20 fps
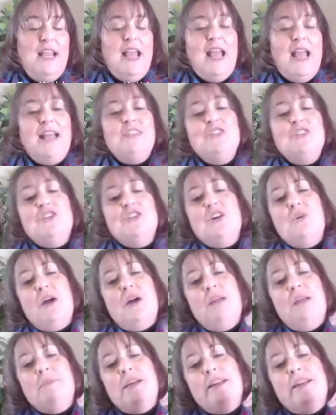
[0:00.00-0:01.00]
And so
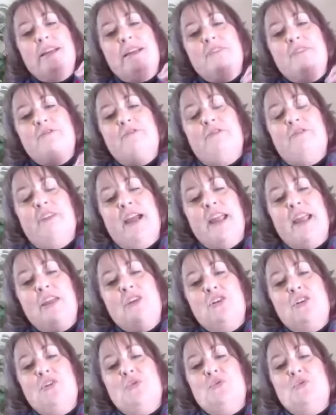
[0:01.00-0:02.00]
I'm going to
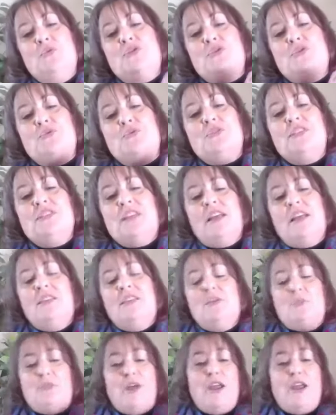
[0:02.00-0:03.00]
invite you to
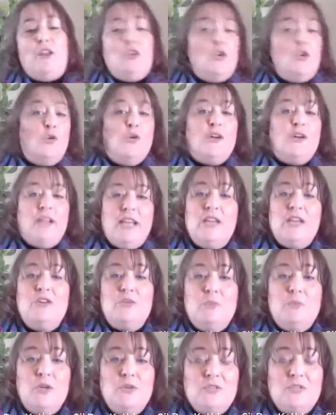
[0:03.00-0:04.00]
celebrate your inner
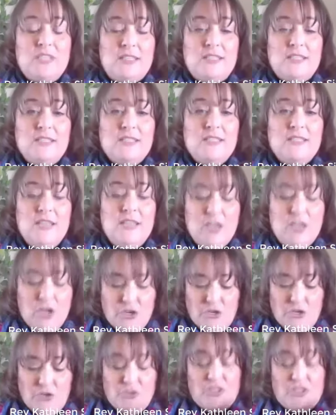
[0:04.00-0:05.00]
Moses,
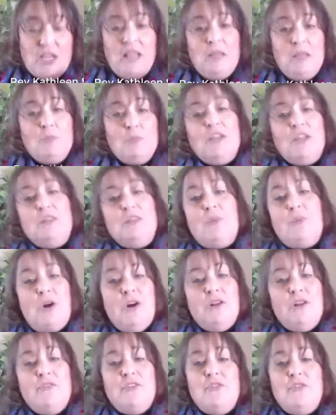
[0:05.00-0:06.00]
to celebrate the
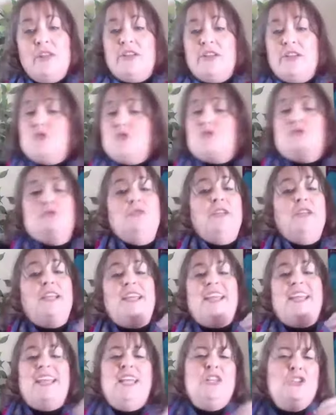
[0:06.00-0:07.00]
part of you that is
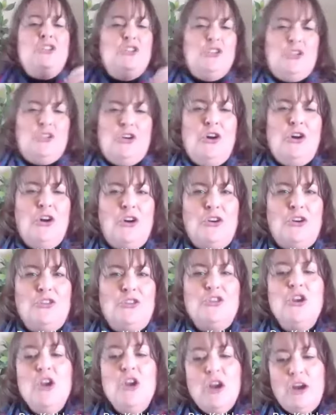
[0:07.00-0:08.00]
truly in charge
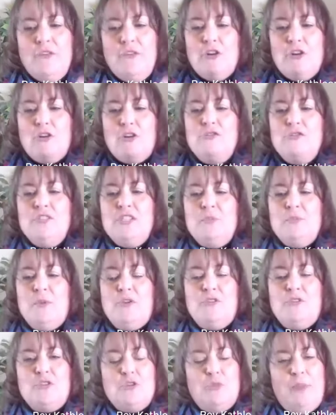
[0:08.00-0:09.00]
of your own
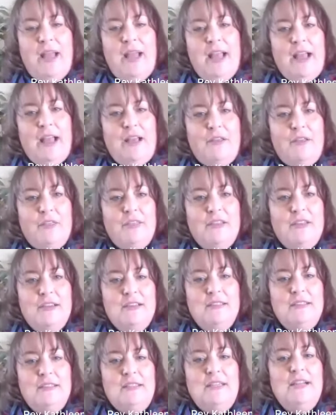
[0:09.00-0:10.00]
spiritual path,
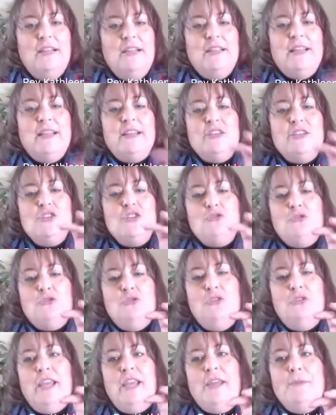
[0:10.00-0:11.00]
that is
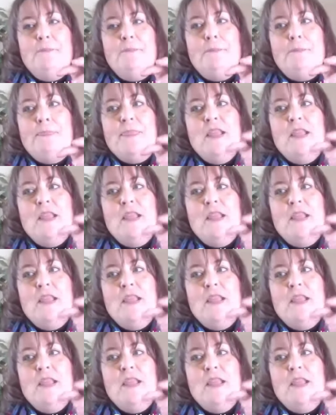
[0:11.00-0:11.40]
truly